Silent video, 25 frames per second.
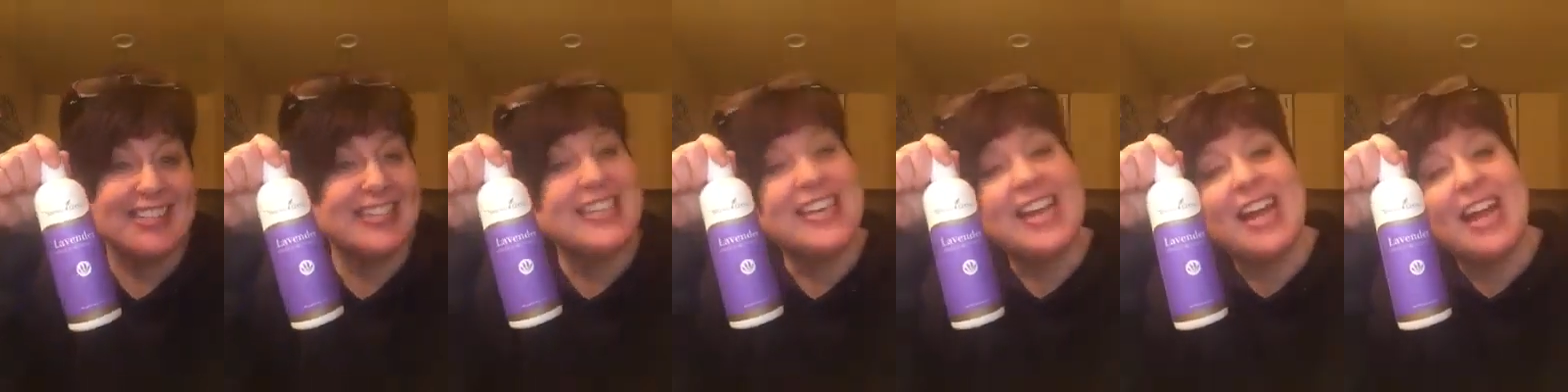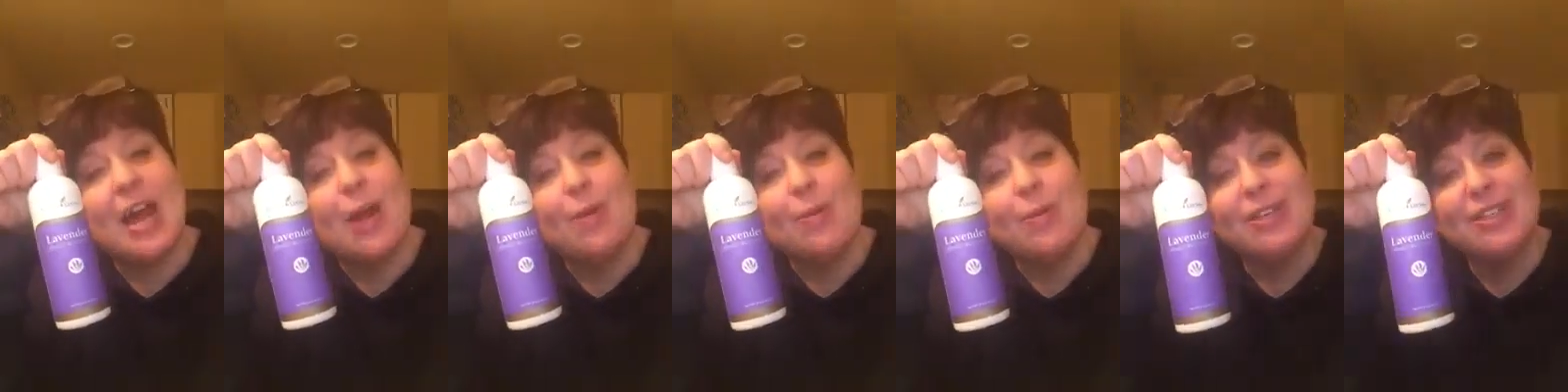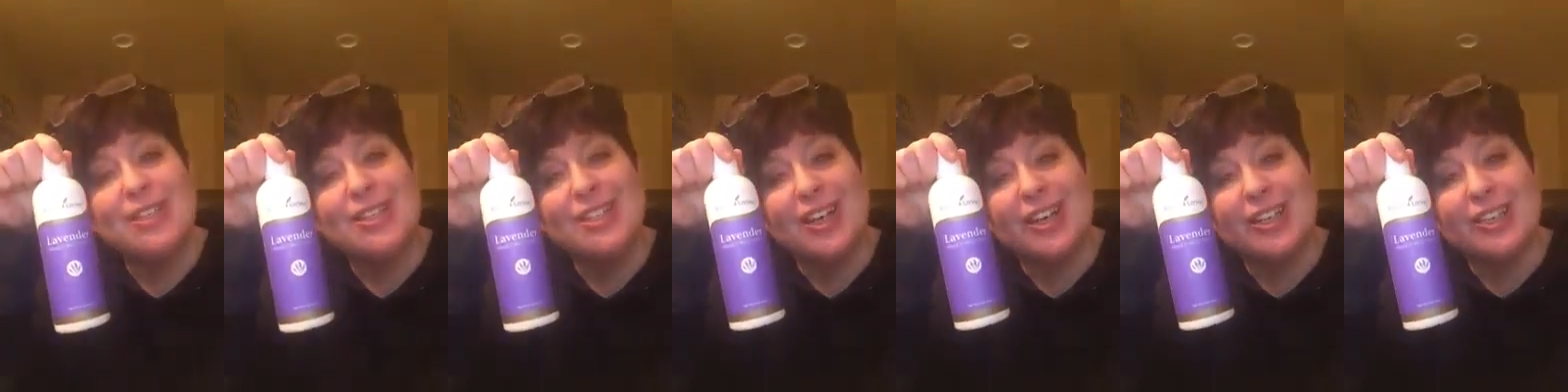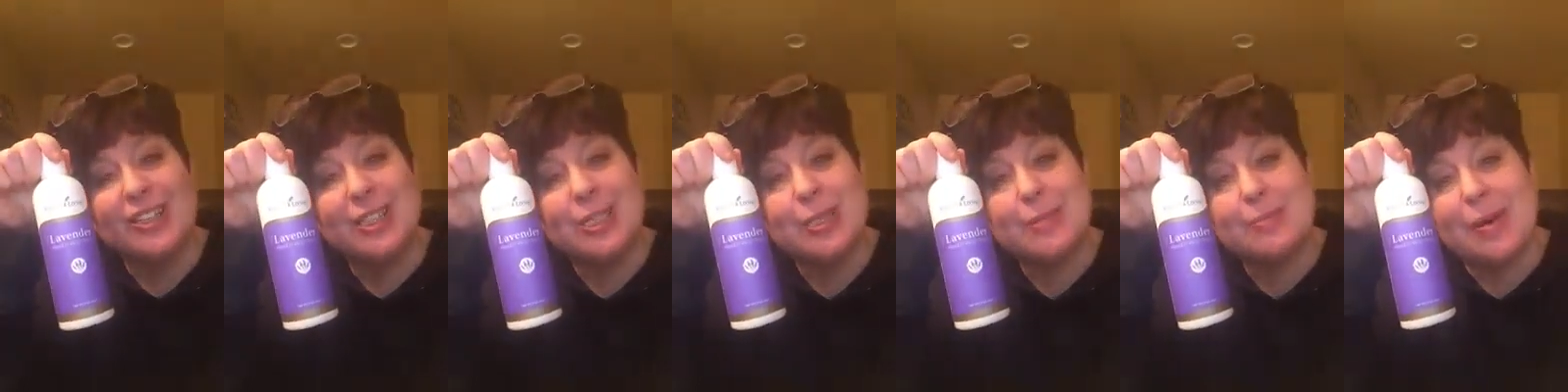Today I want to
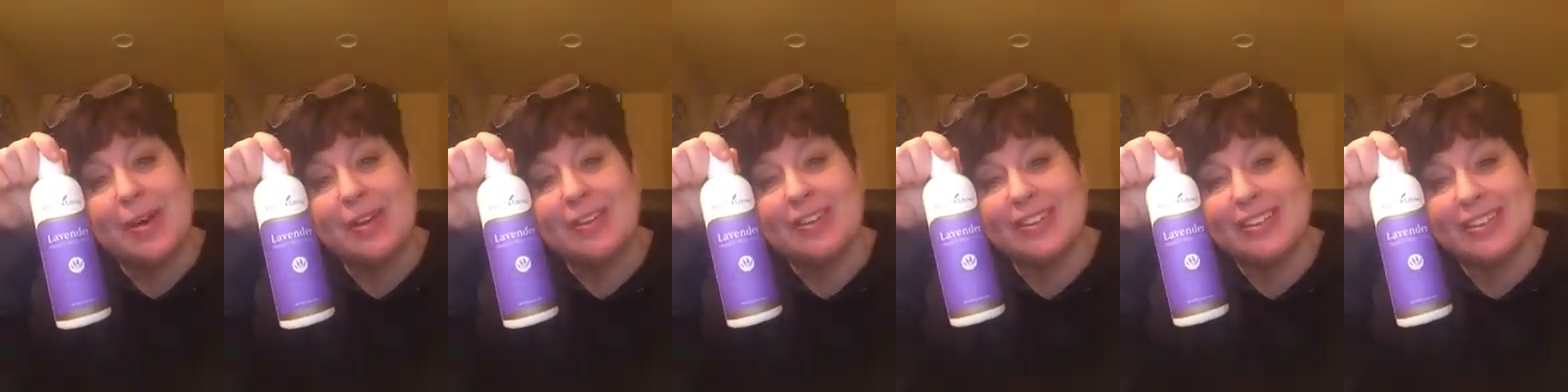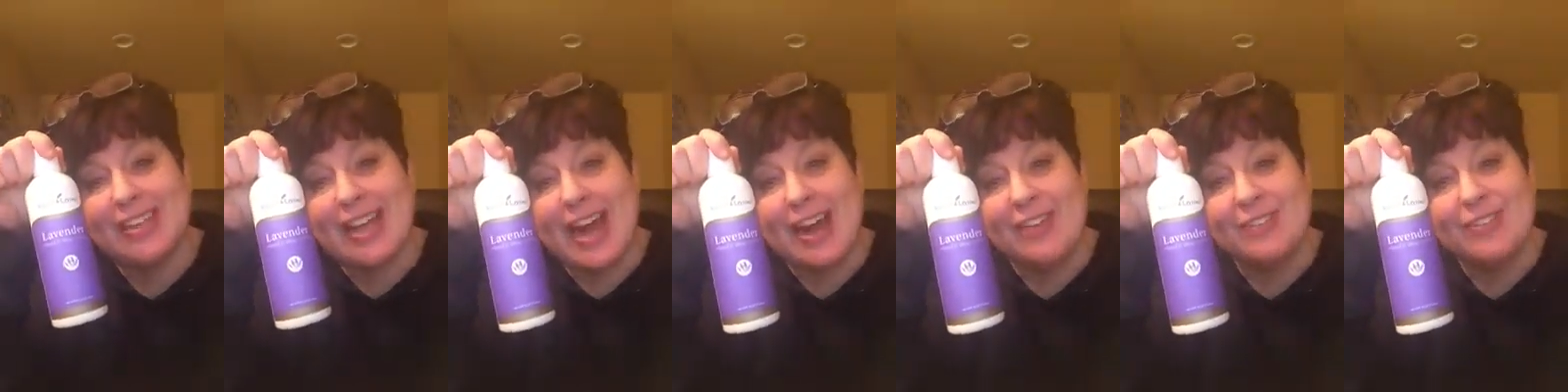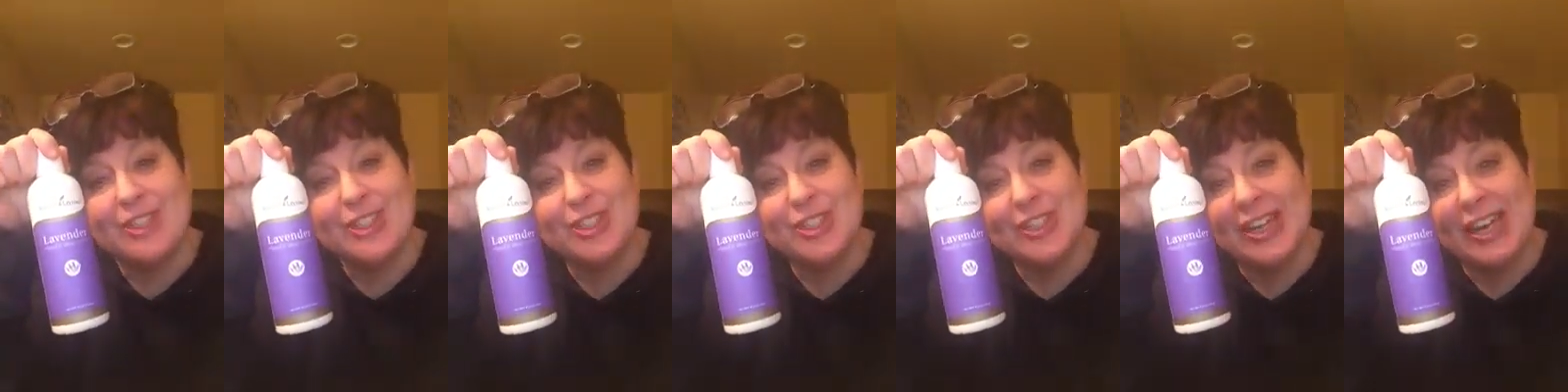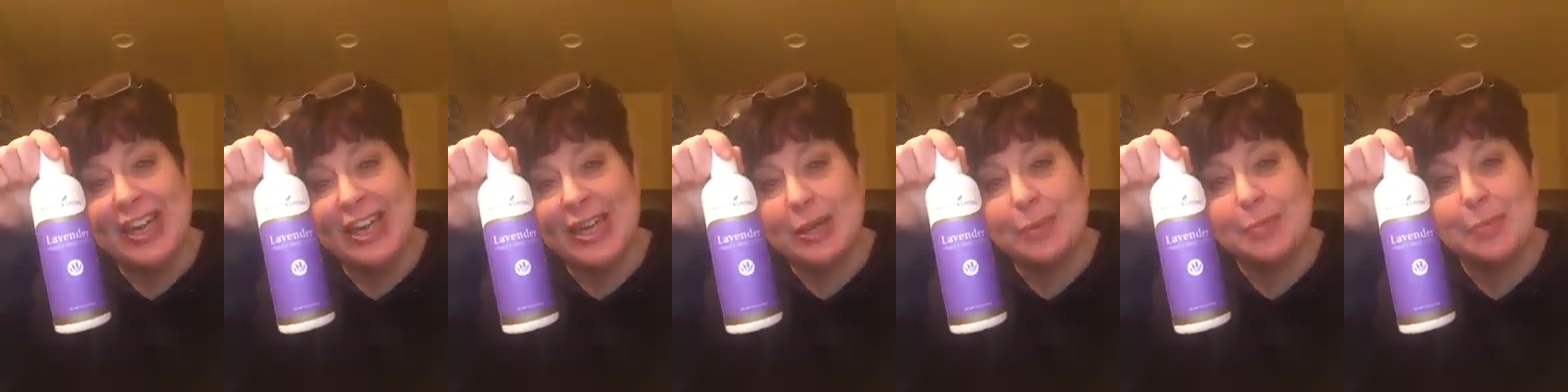talk to you about lavender
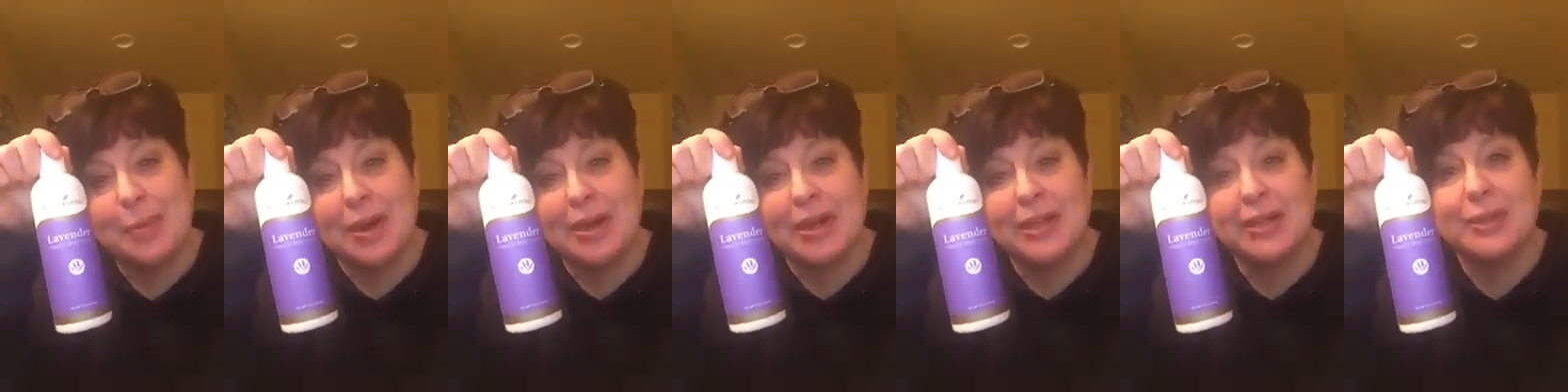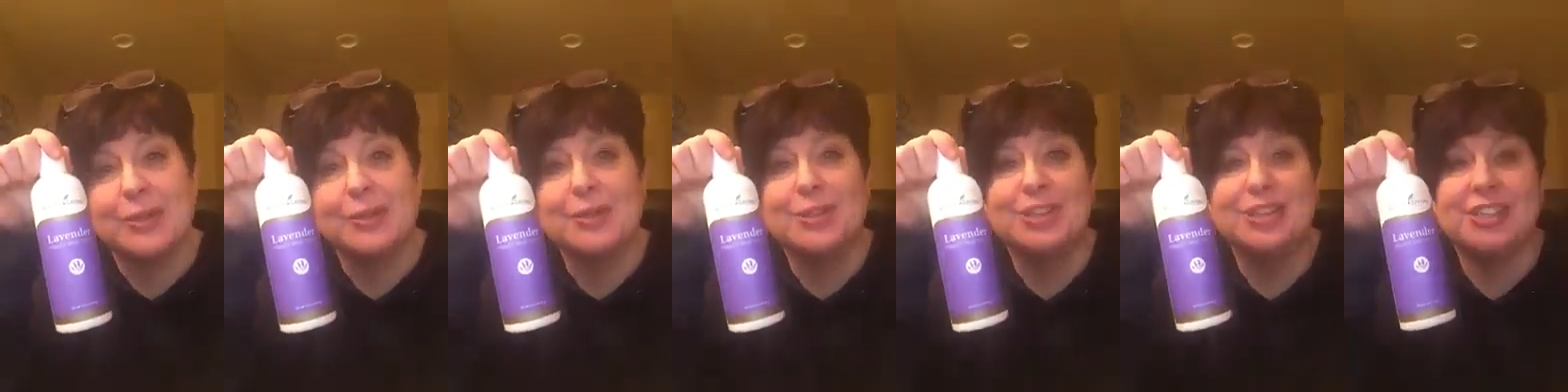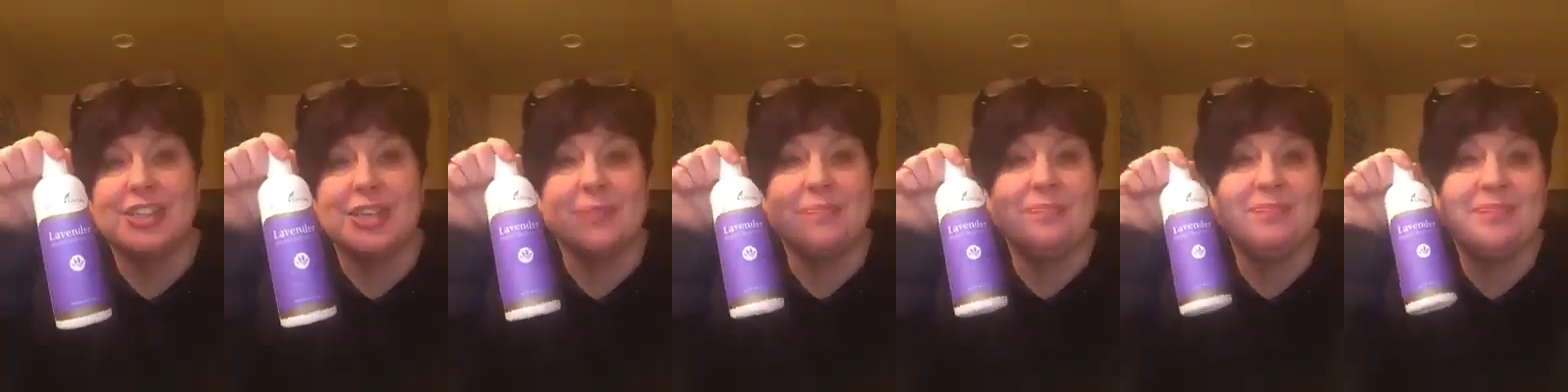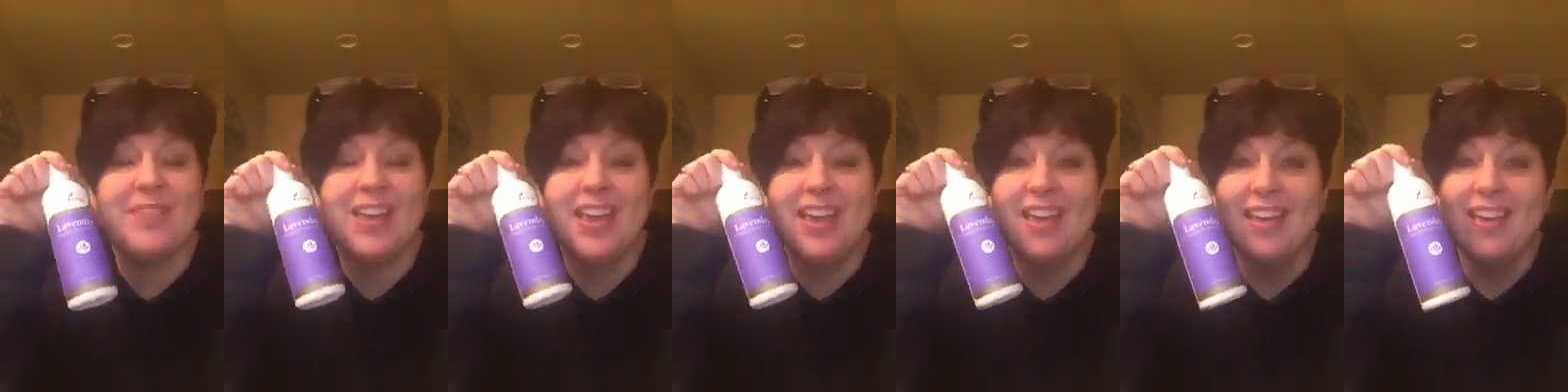hand and body lotion.